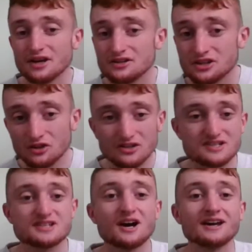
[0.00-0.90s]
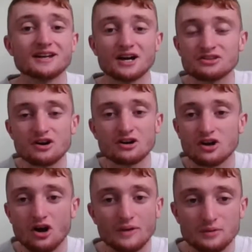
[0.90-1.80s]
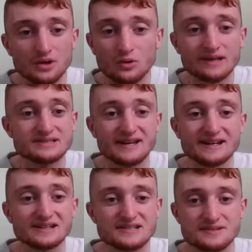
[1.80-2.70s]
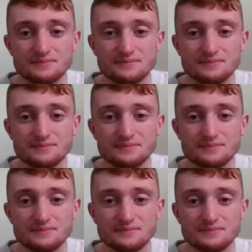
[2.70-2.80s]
the other side, I thought Galway were quite careless.